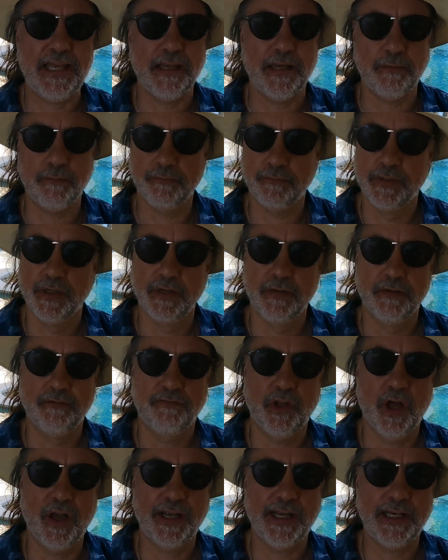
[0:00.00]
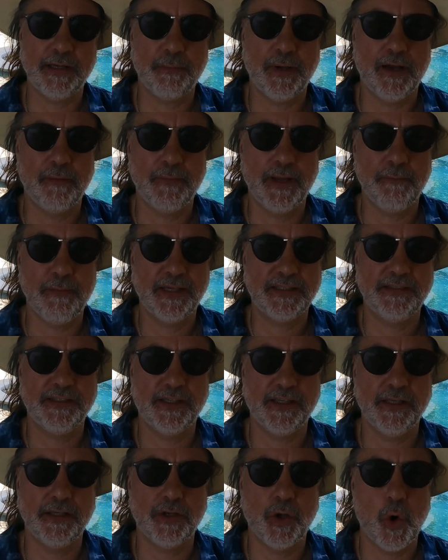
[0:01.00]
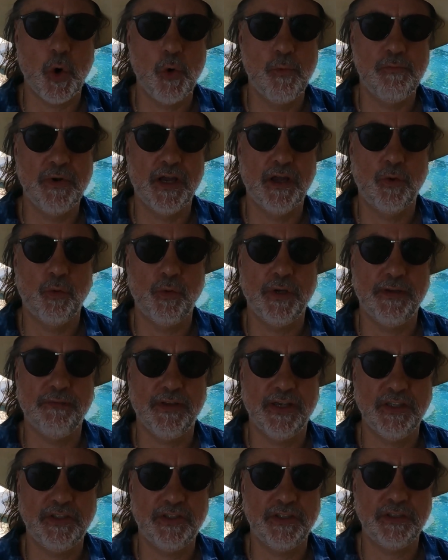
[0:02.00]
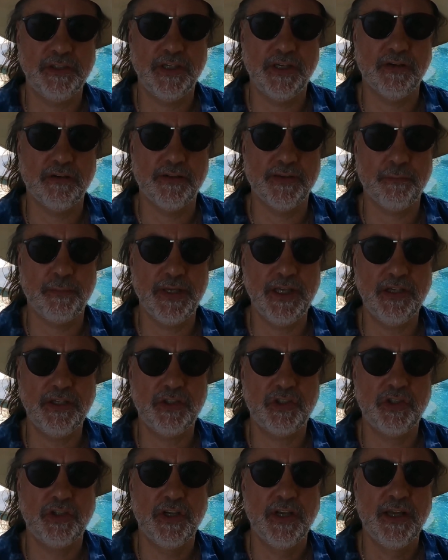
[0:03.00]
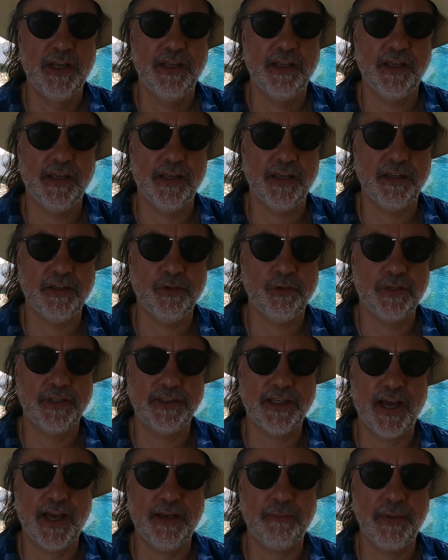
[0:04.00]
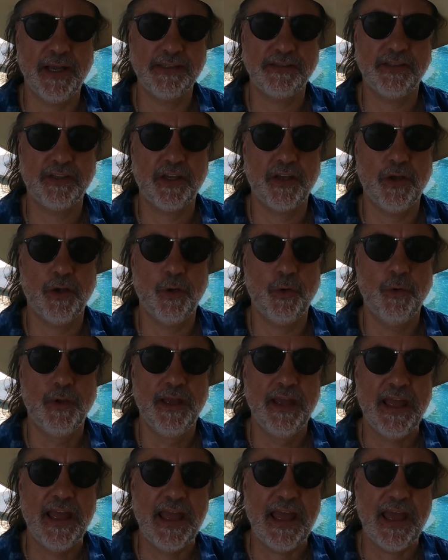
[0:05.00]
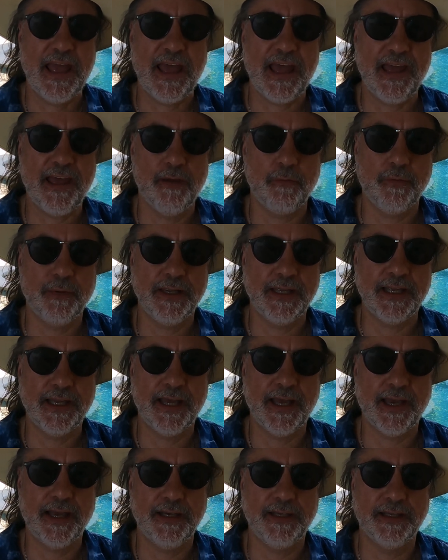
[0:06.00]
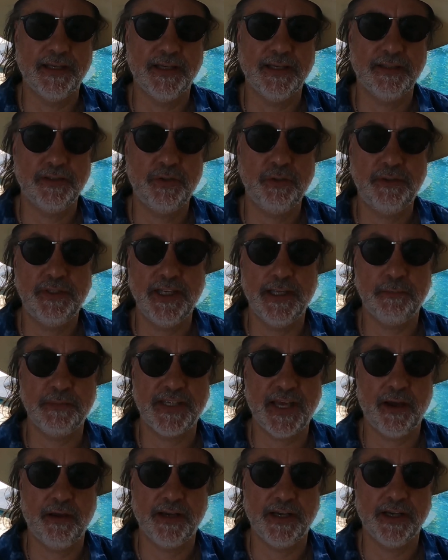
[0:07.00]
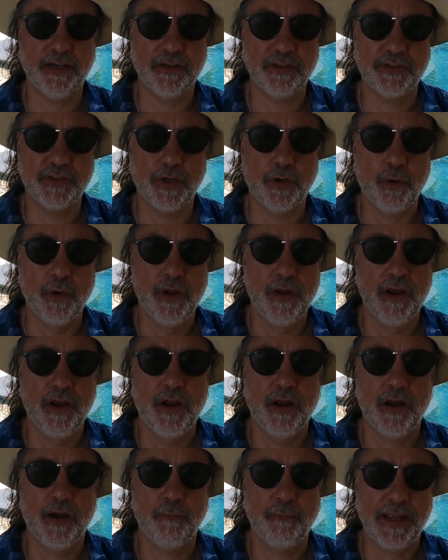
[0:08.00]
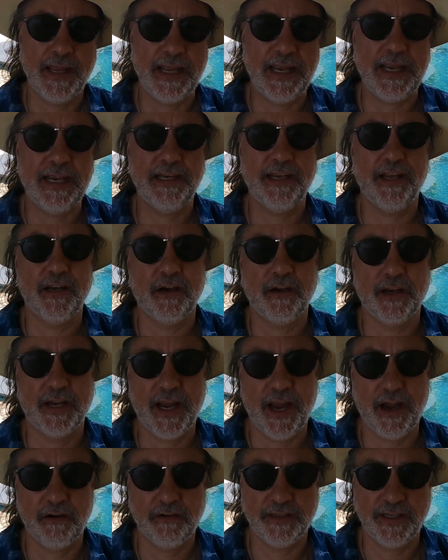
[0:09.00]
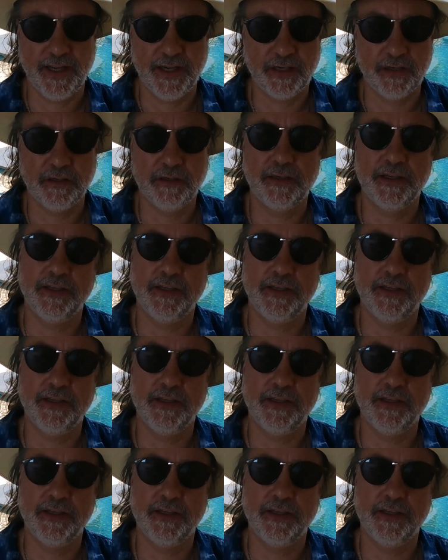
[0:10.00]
I'm vlogging about my Mexican home renovation here on the beach in Yucatan, Mexico. And we had two teams out here. So our maid and our caretaker.